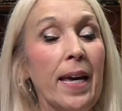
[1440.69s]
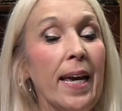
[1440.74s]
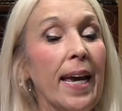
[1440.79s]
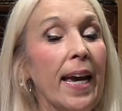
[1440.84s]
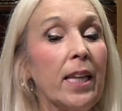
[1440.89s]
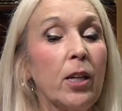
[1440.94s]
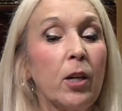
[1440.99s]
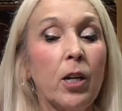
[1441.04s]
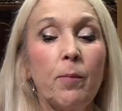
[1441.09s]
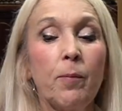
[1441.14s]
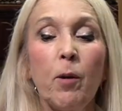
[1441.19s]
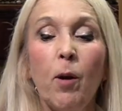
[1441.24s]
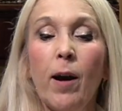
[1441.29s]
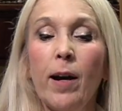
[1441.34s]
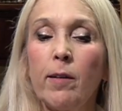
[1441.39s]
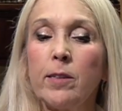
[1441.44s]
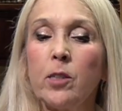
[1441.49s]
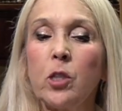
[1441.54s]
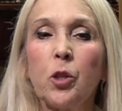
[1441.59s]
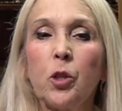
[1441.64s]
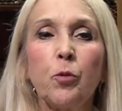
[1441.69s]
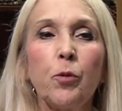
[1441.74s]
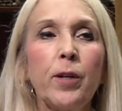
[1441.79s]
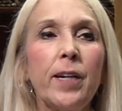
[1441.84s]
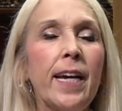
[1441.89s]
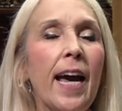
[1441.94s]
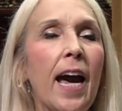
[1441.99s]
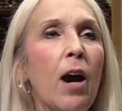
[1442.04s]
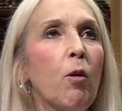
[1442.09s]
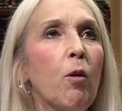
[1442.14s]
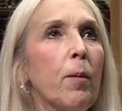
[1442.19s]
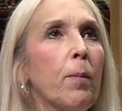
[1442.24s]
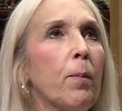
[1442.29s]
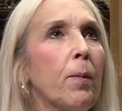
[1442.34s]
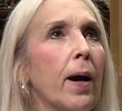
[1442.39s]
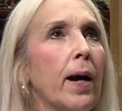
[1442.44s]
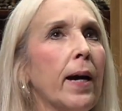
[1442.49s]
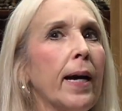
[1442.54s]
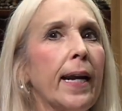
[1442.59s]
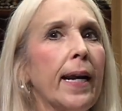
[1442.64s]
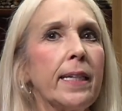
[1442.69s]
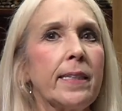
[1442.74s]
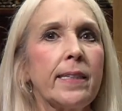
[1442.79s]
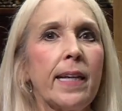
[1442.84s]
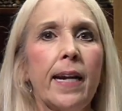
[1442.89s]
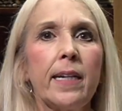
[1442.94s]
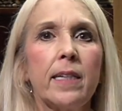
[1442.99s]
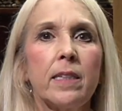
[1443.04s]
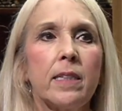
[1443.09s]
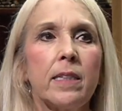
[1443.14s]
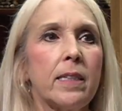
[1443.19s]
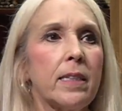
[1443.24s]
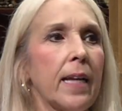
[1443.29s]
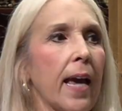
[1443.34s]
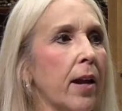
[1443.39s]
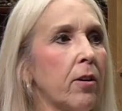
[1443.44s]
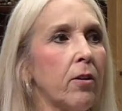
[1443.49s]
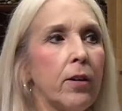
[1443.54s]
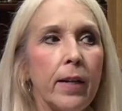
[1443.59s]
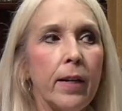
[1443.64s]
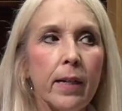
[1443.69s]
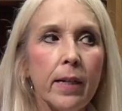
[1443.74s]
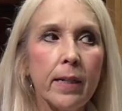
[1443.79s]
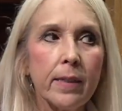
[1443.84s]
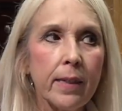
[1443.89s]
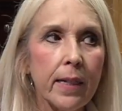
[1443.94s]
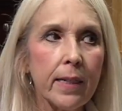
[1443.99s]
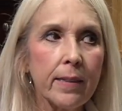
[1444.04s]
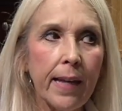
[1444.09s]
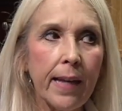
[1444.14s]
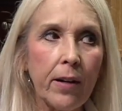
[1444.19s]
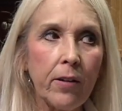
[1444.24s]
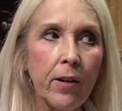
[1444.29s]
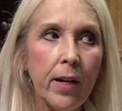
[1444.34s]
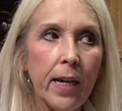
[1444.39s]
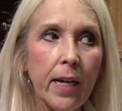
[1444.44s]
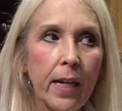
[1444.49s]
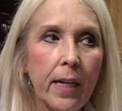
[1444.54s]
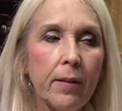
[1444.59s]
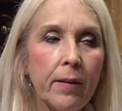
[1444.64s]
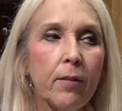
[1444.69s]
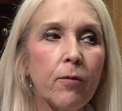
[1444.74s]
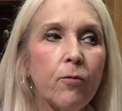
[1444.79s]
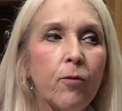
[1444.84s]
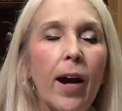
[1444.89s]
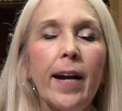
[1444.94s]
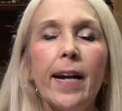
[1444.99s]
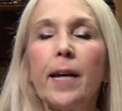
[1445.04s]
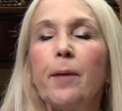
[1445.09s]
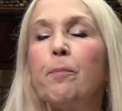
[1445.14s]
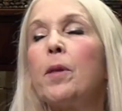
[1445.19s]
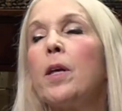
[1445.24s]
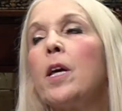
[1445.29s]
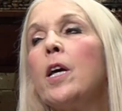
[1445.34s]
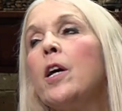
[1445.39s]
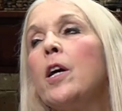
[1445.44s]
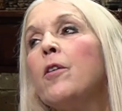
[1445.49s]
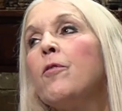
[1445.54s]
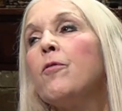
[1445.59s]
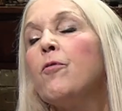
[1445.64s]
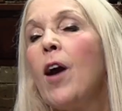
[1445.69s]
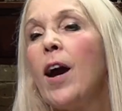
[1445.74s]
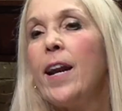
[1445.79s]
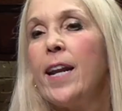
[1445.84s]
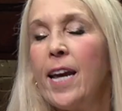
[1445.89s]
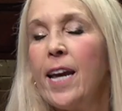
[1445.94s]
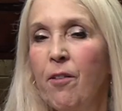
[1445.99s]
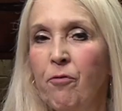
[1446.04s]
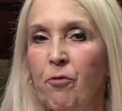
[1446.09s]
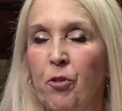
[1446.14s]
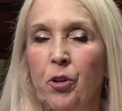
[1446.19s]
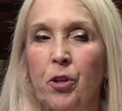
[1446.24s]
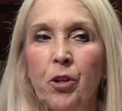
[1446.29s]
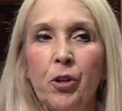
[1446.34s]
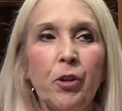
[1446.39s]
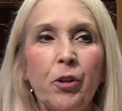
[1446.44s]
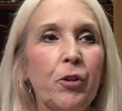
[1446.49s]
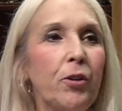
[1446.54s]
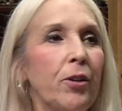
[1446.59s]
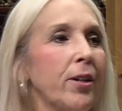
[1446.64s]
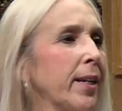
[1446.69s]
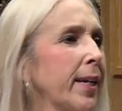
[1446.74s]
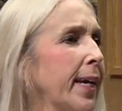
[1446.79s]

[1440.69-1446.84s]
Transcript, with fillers: And they're going to be like, it's a three hour, and uh, it's on a Saturday. Is it a Saturday? Friday. So Friday, Friday afternoon. Friday afternoon.